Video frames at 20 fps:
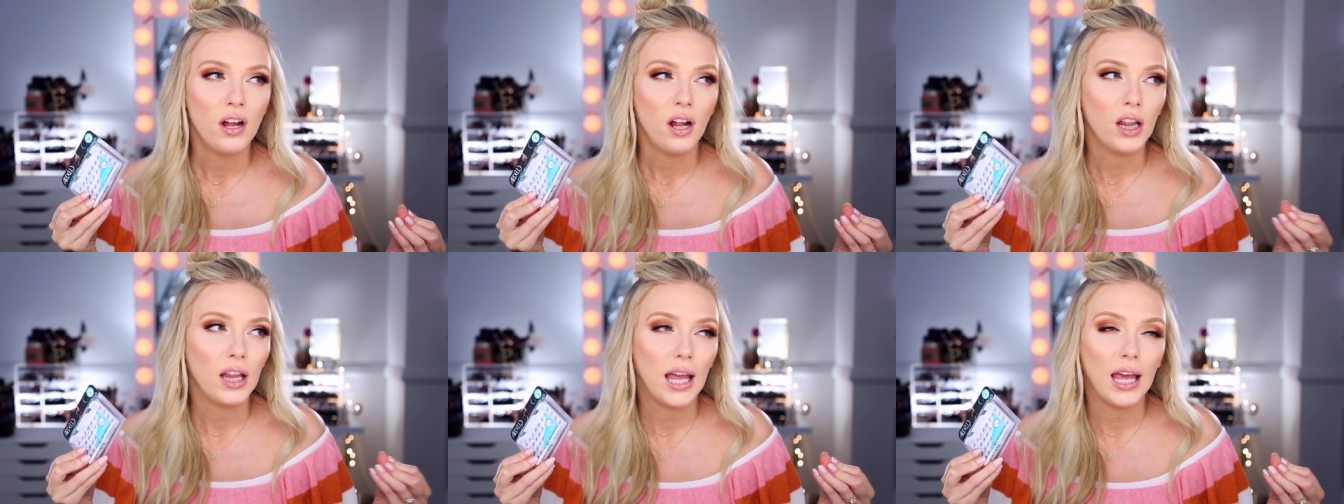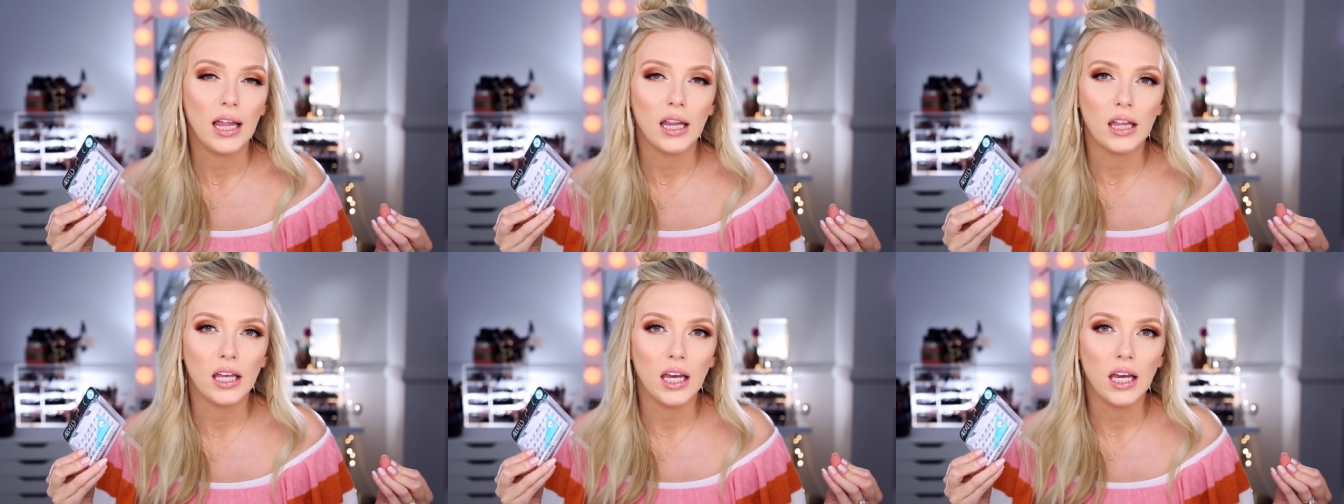
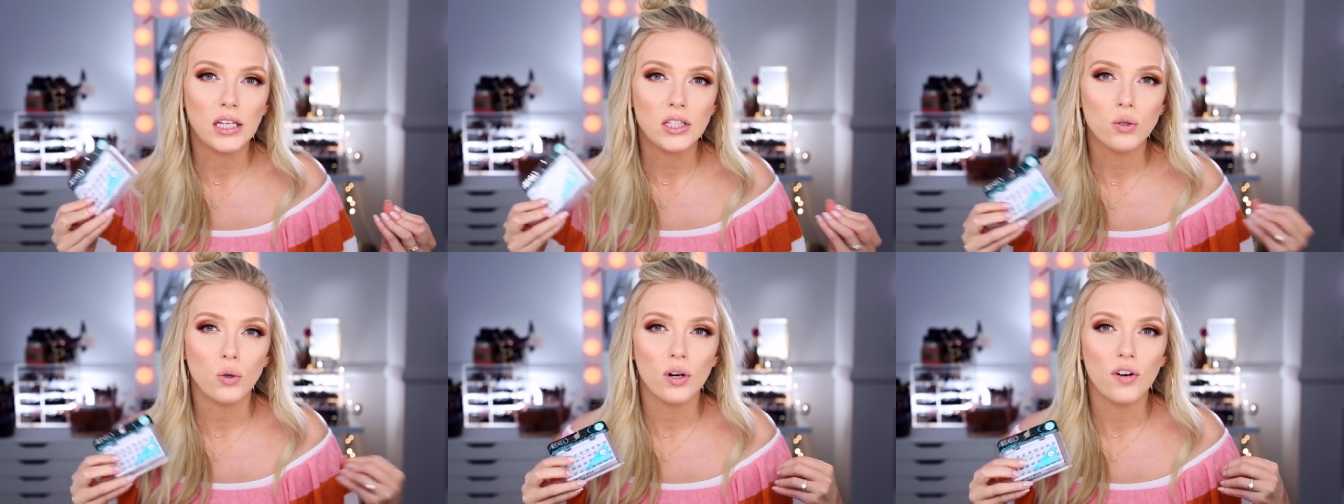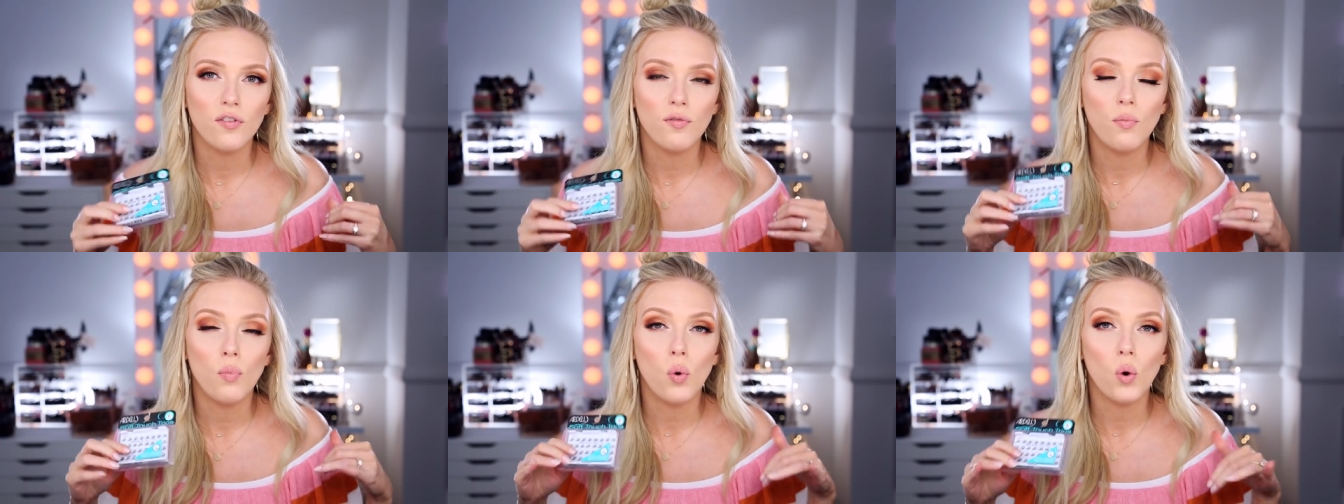lately, sort
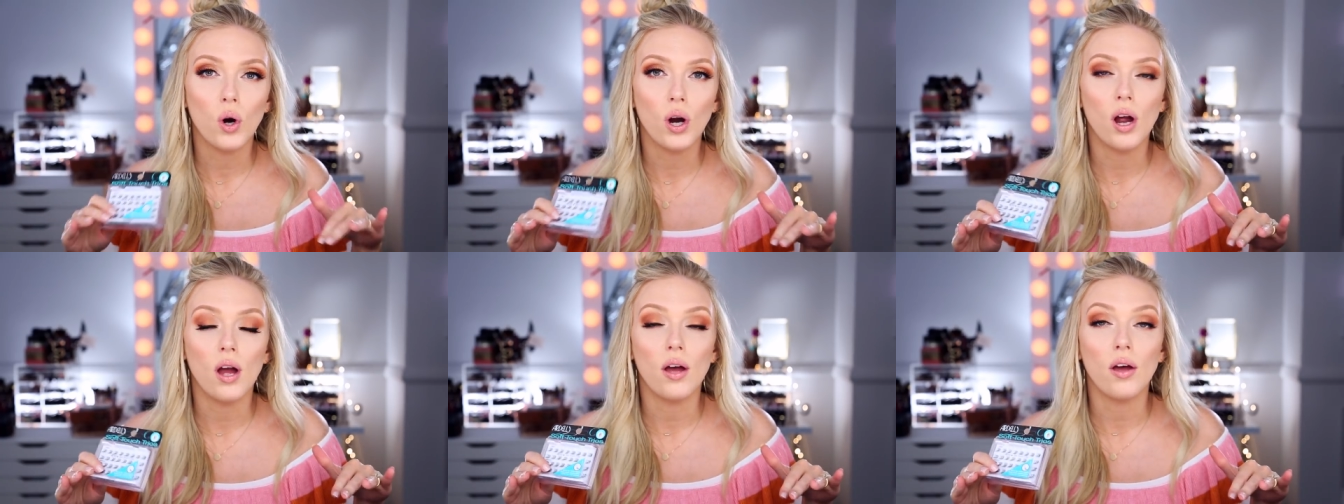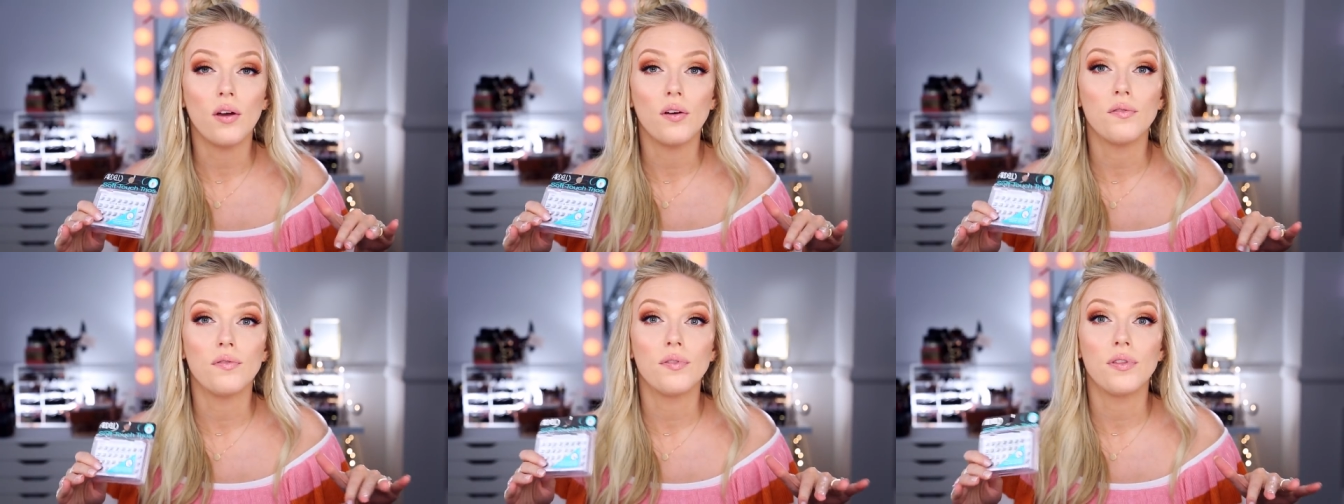of more
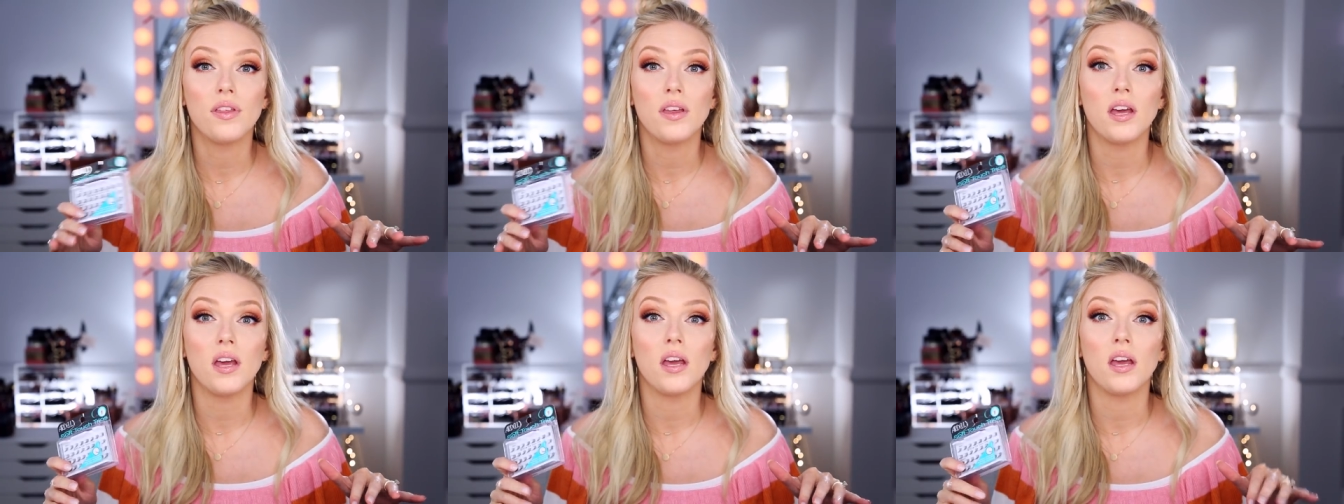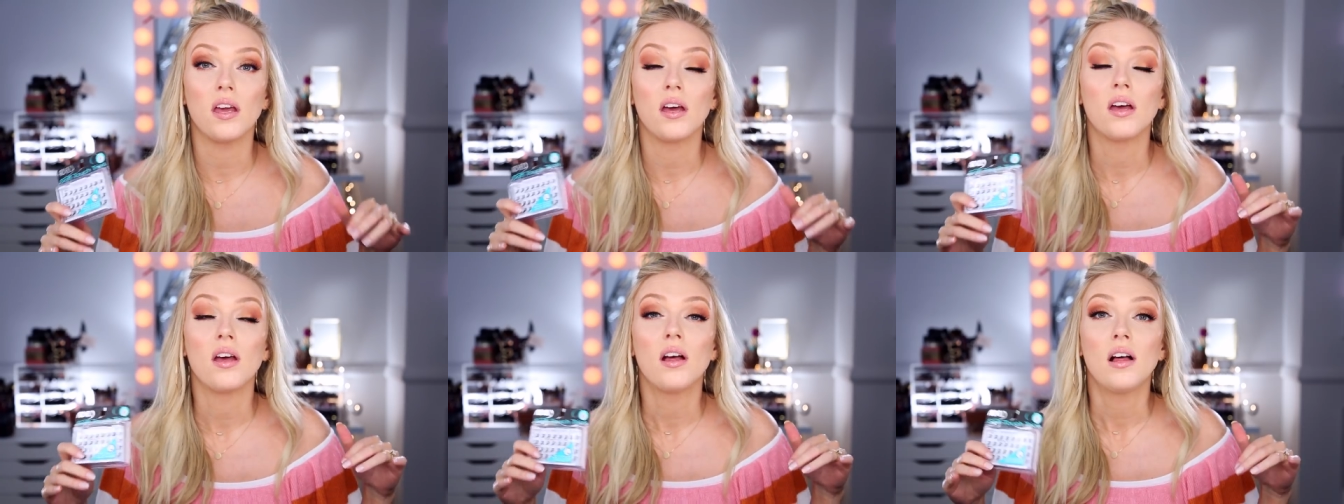of
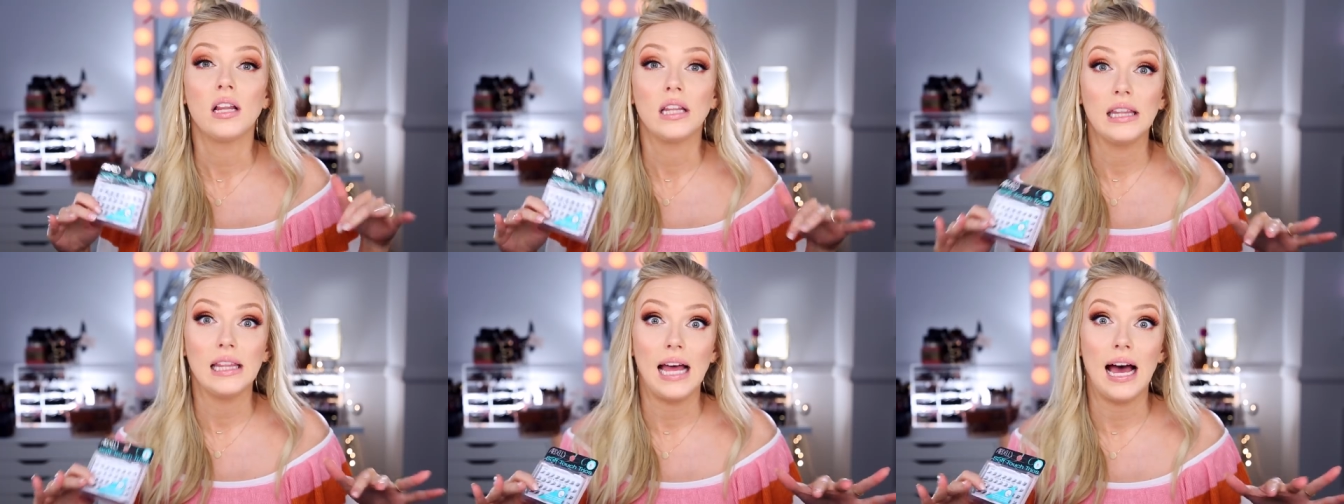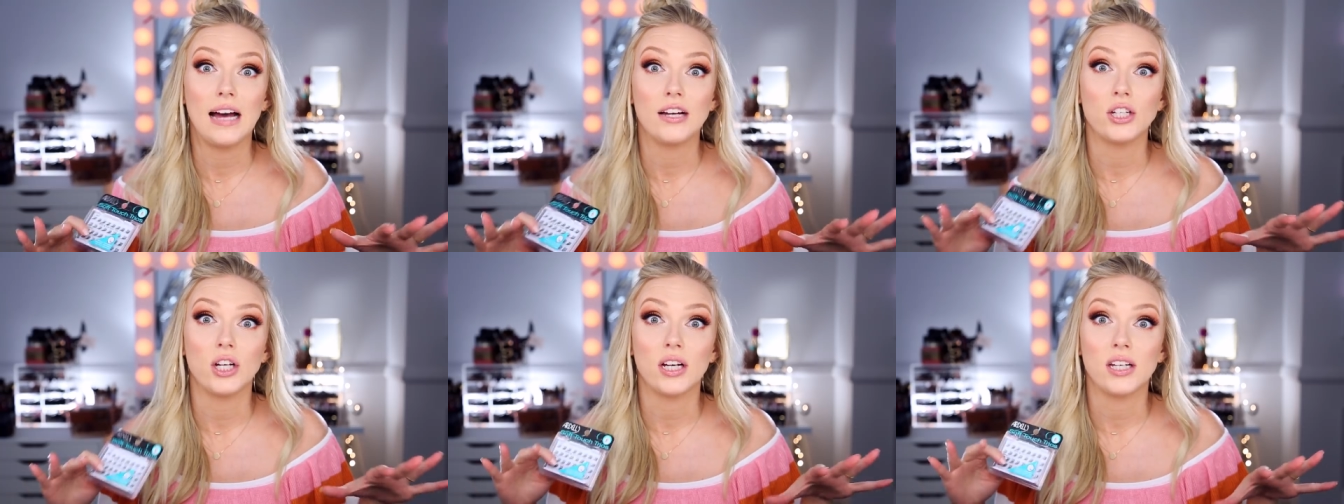the
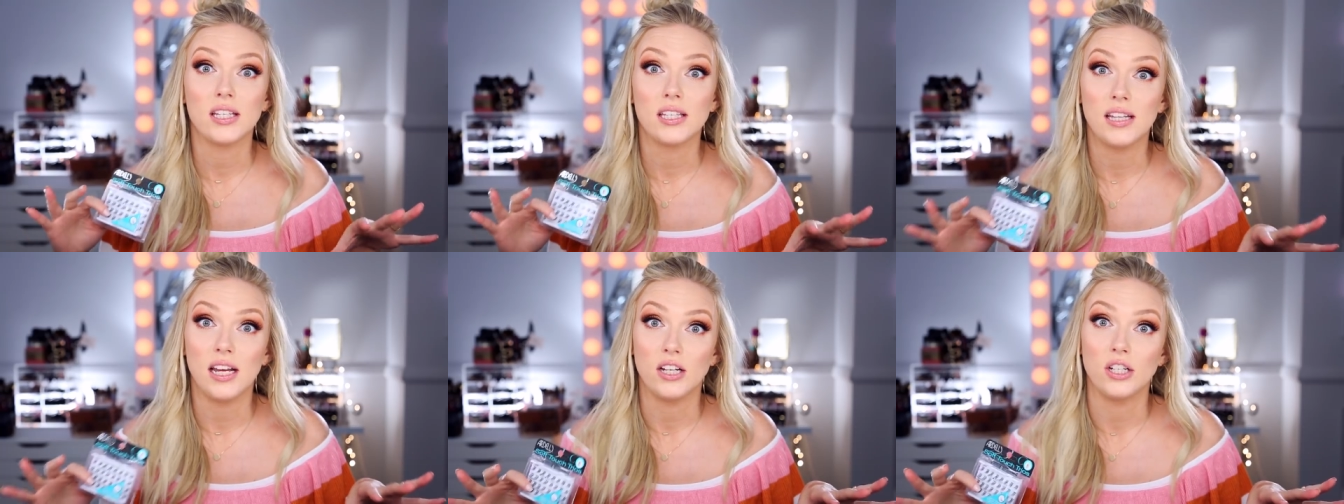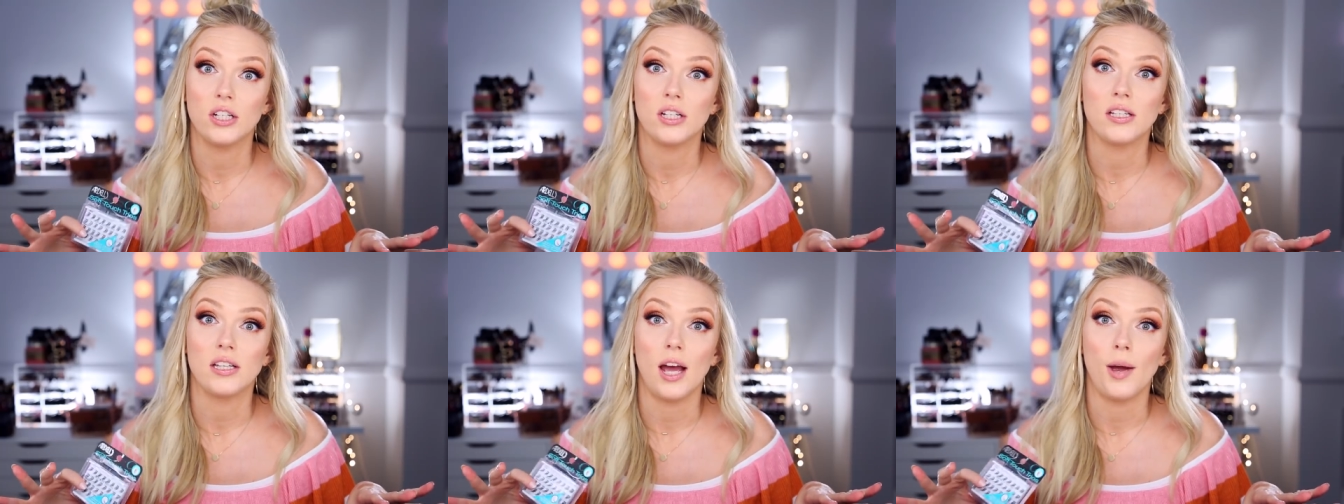lash
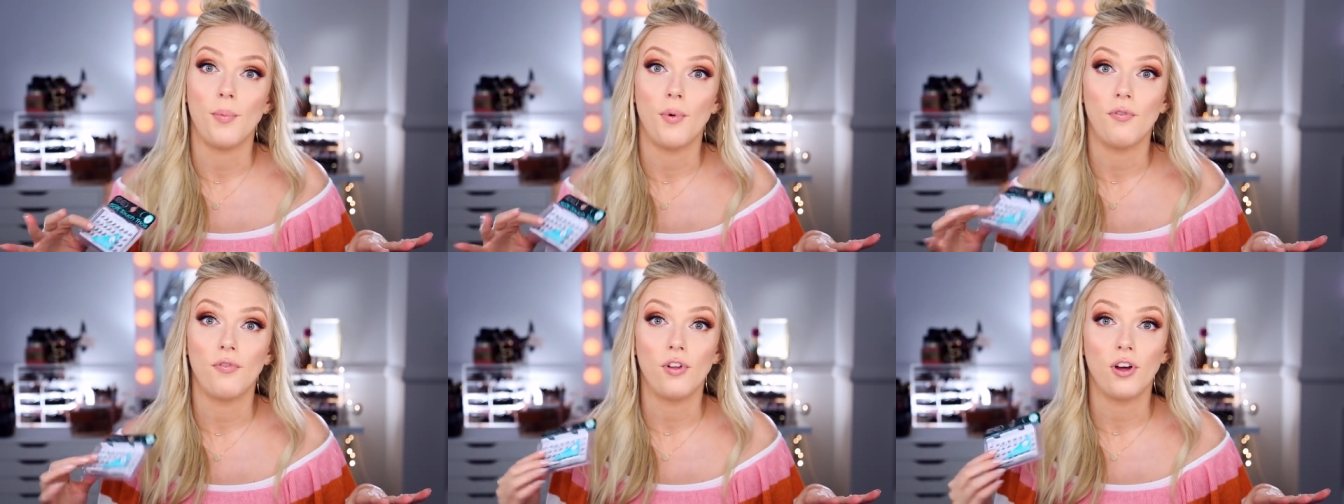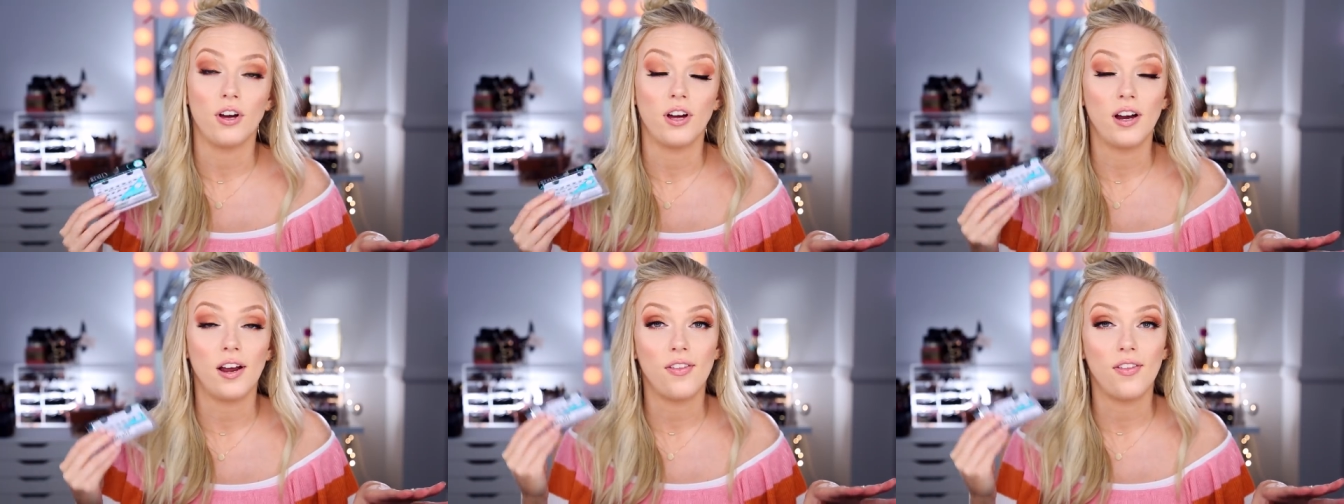extension type of look.